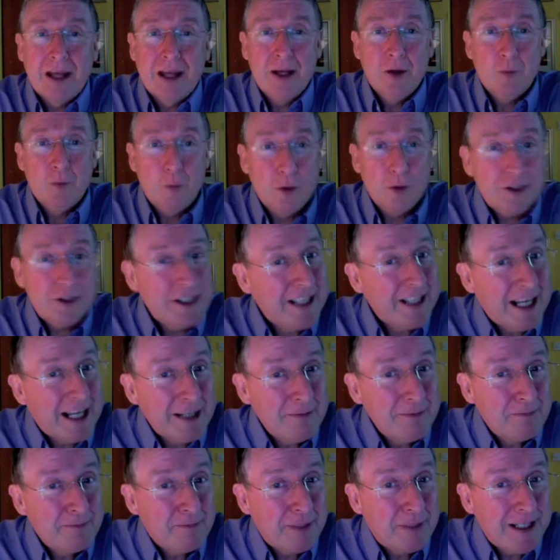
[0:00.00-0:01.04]
Was he
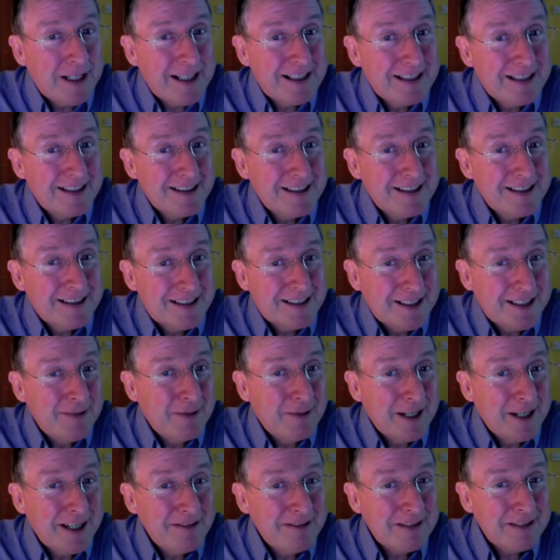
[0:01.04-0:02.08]
getting peaked
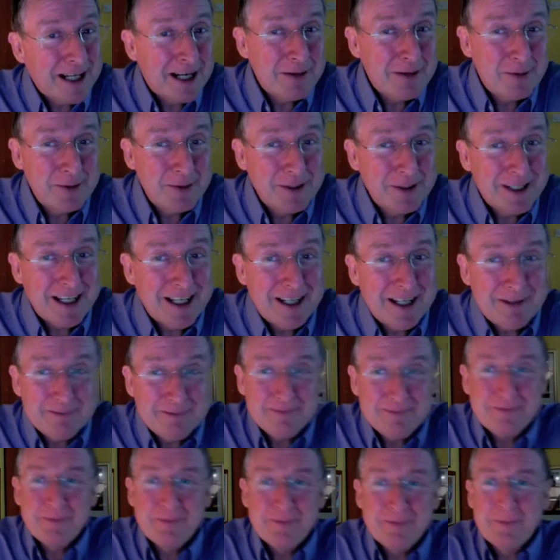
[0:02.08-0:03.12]
T-waves, I wonder?
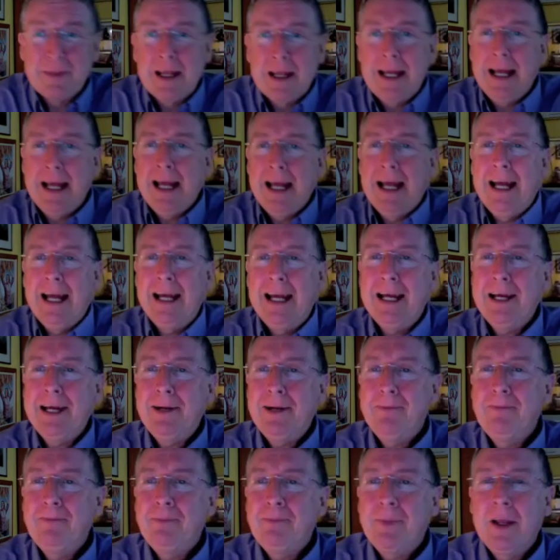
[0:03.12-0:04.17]

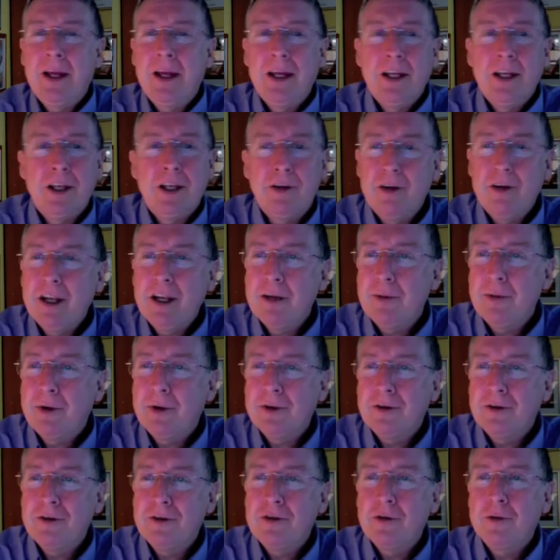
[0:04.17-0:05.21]
Urea more
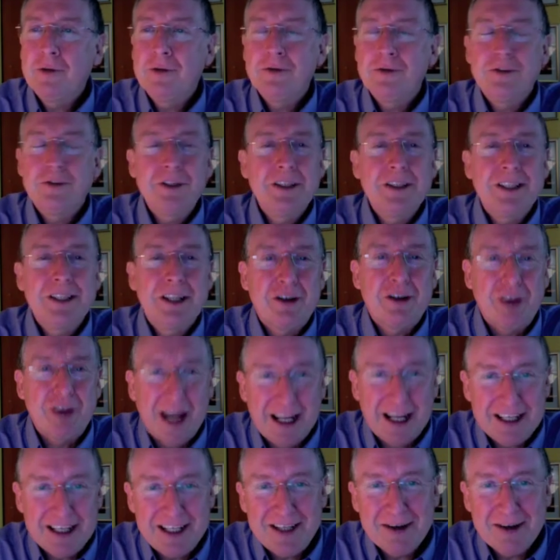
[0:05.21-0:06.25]
than 200.
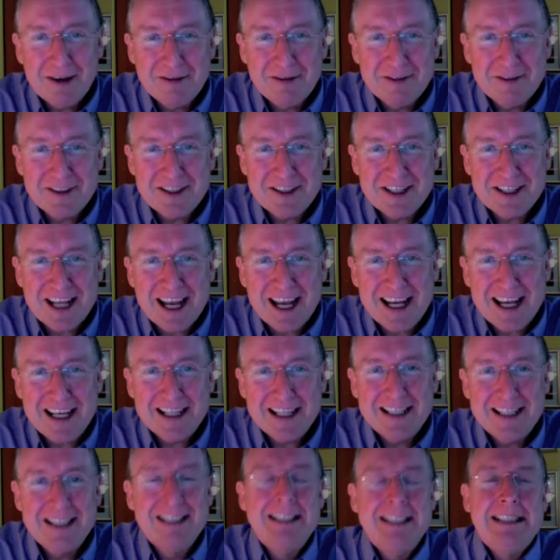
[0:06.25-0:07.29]
Creatinine off the
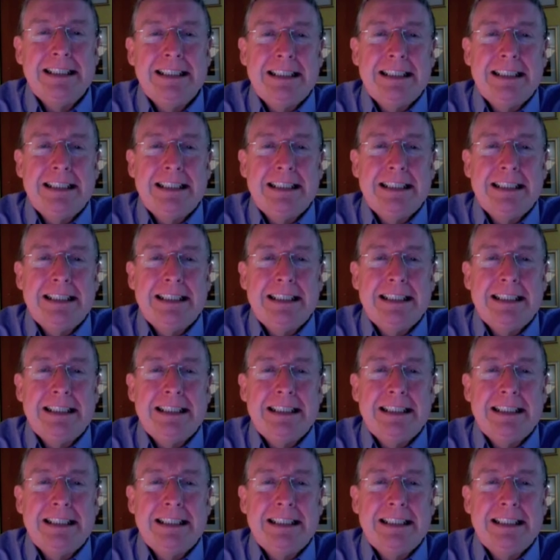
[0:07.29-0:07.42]
scale.